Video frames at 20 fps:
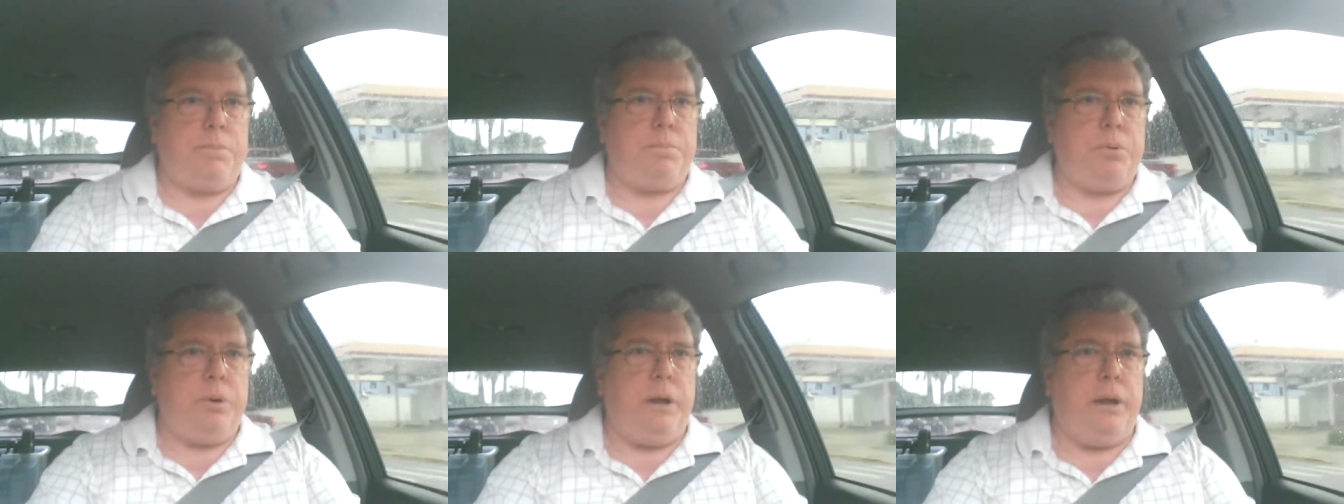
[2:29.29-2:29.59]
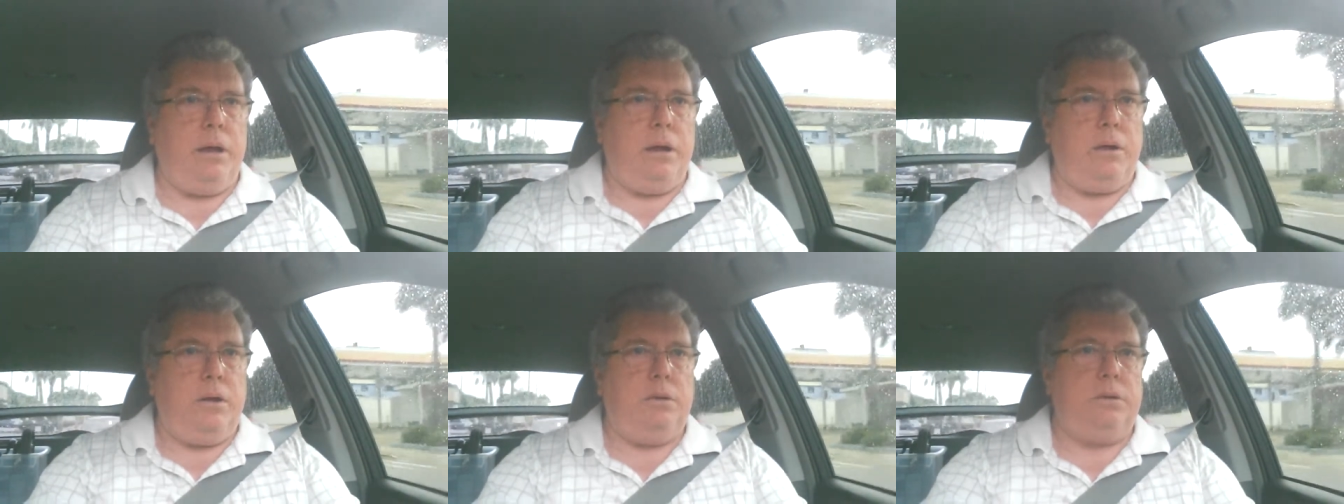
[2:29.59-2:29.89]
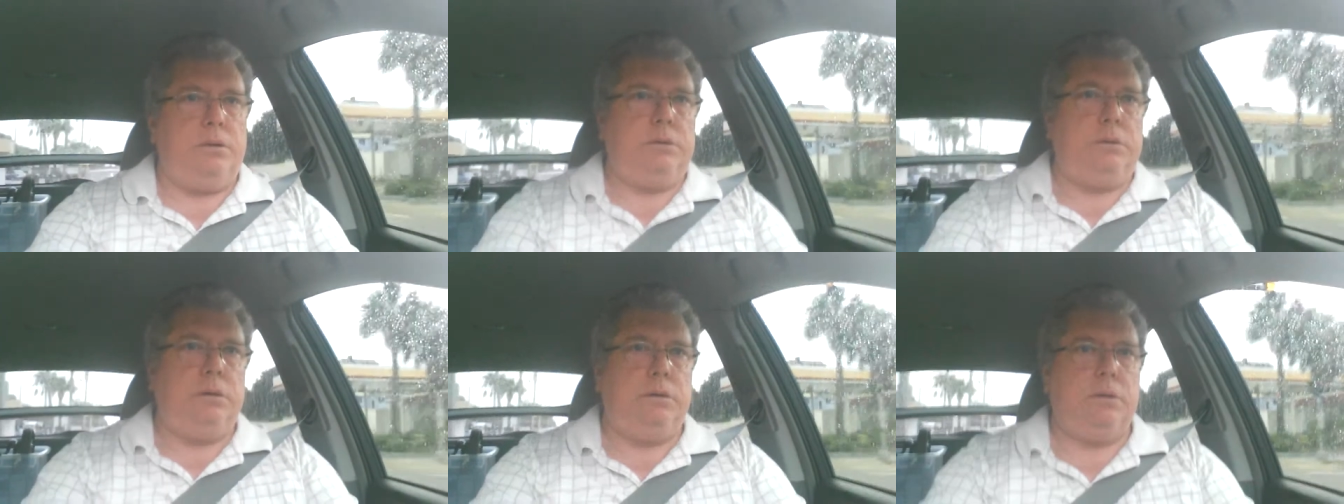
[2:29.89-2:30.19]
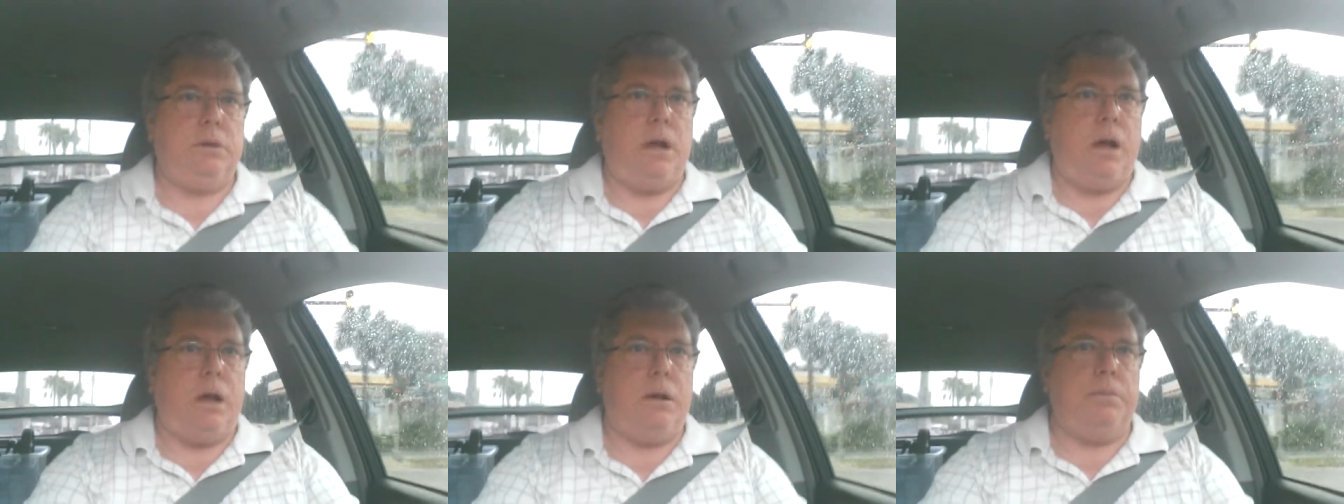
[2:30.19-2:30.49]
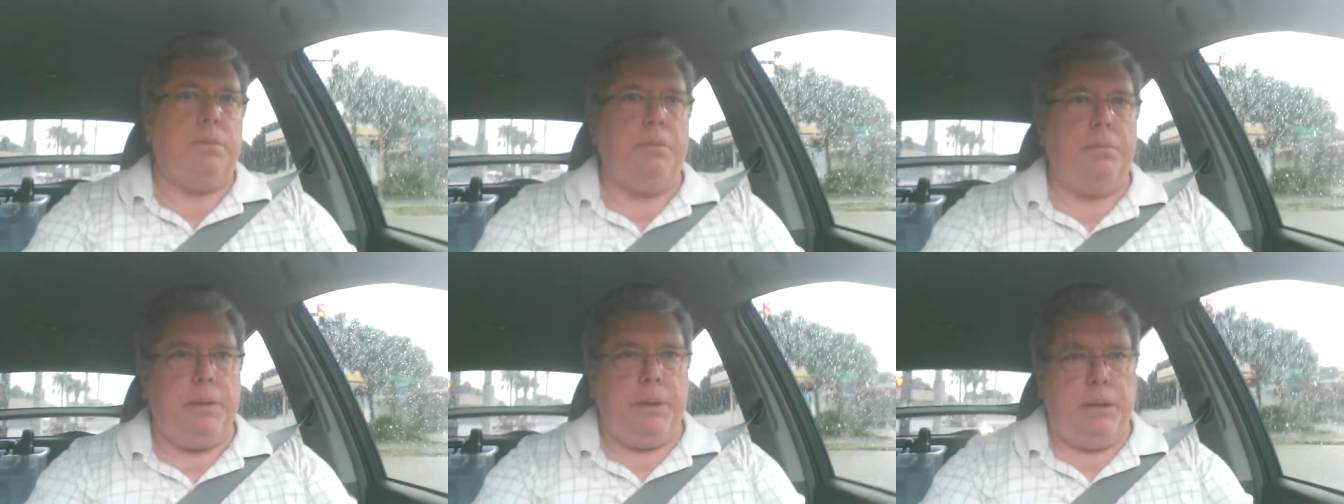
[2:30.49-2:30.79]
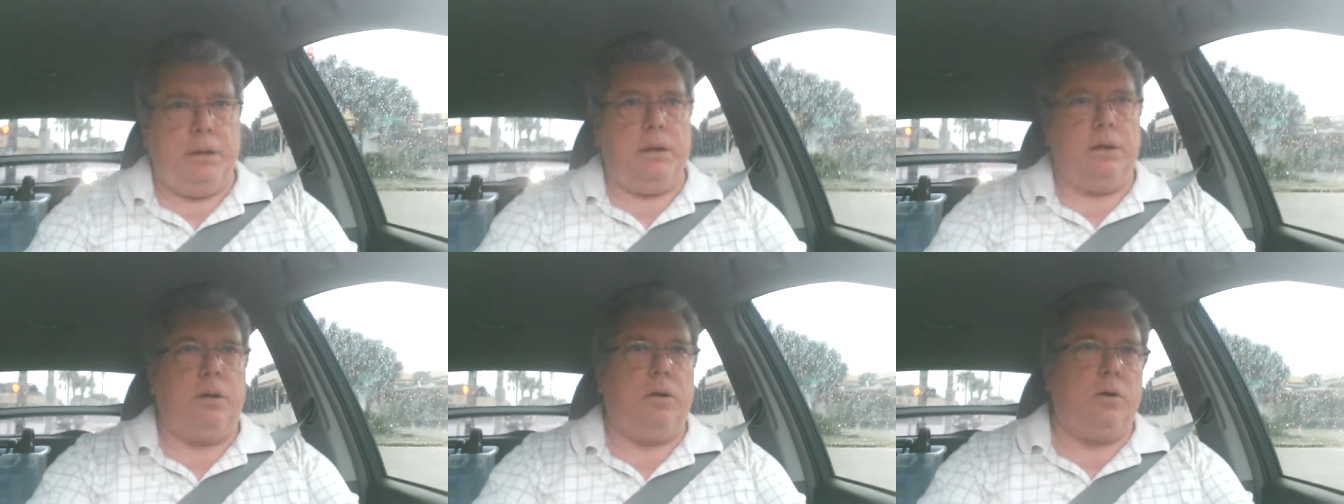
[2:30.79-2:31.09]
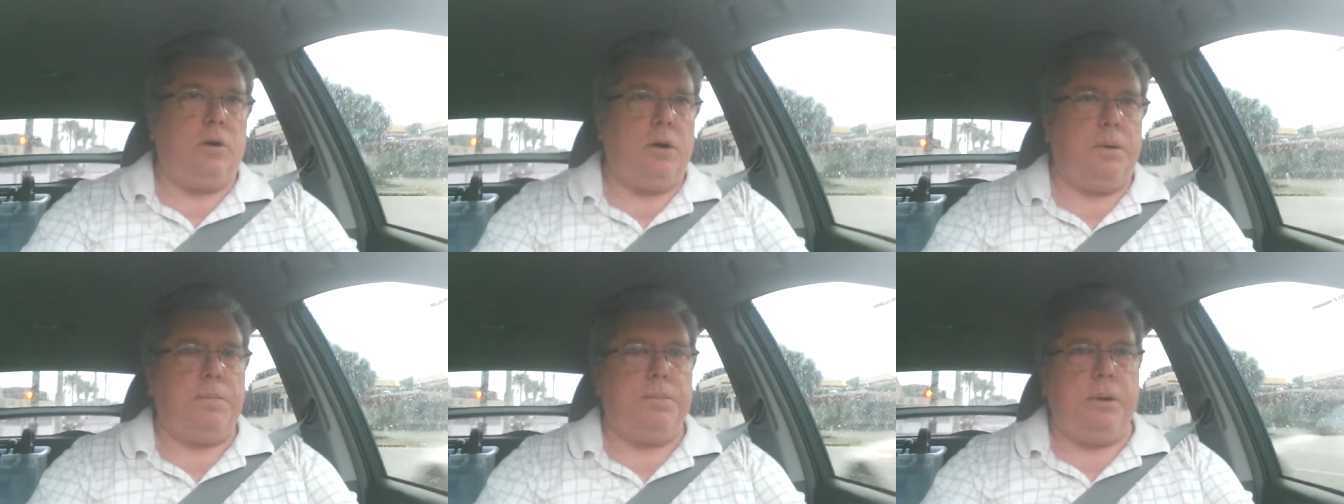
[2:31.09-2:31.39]
pre-owned automobile
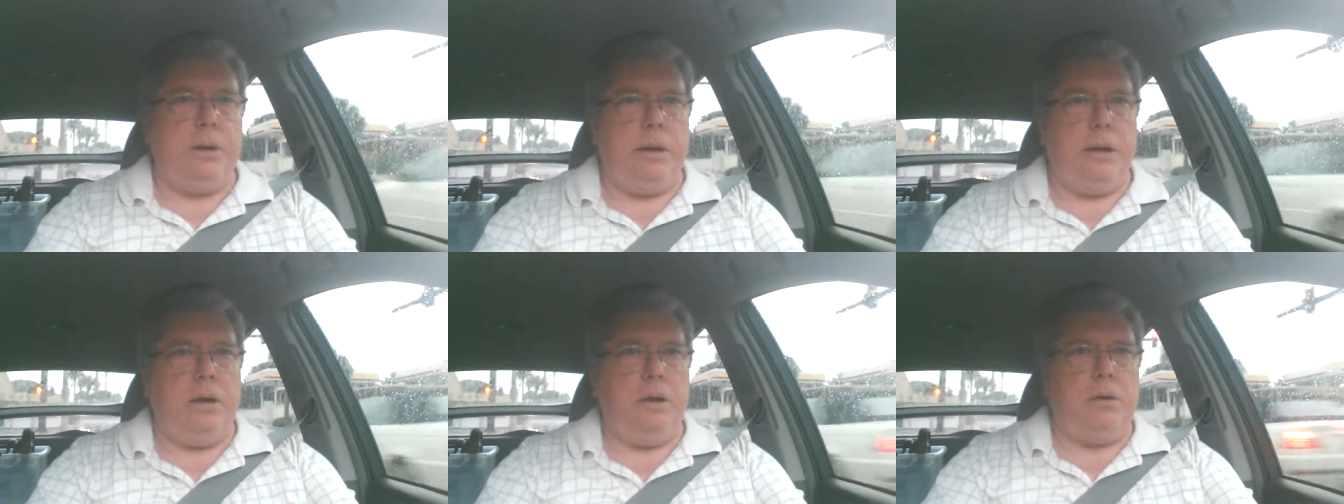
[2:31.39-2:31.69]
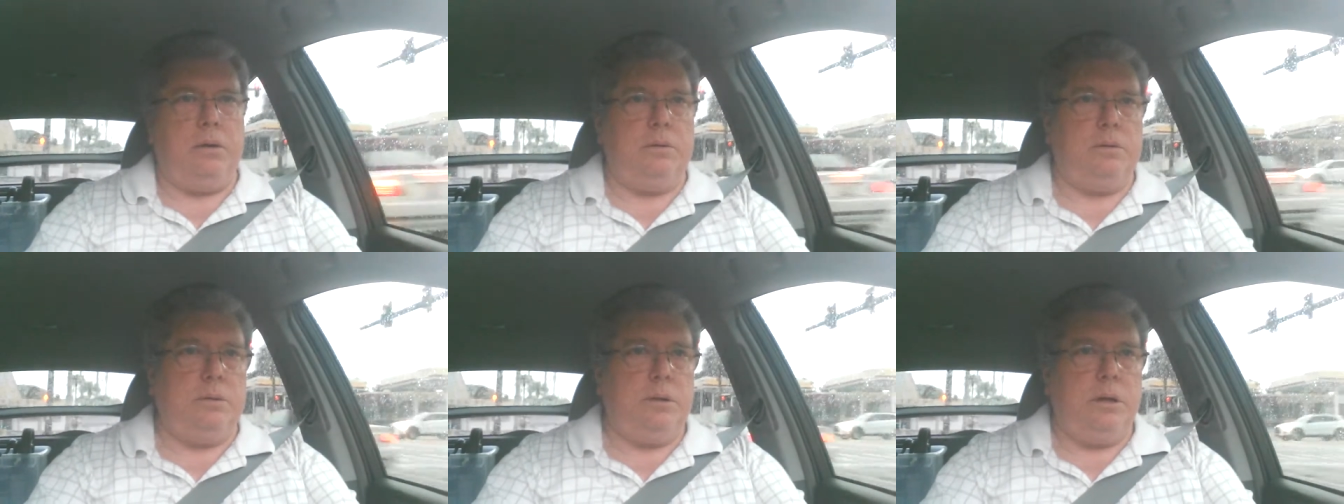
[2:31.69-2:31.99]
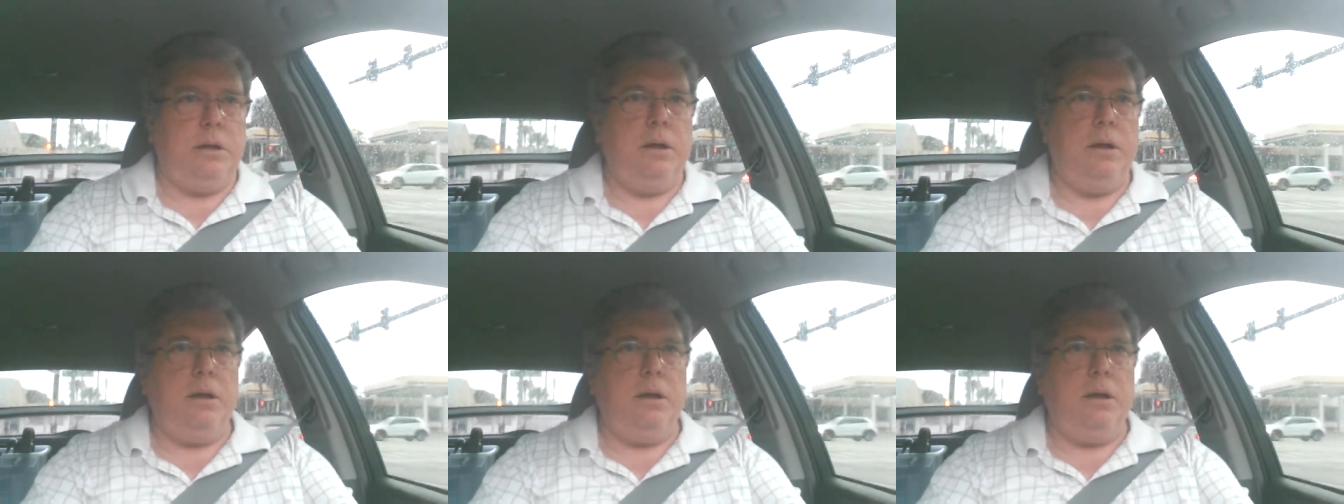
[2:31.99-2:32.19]
or a pre-owned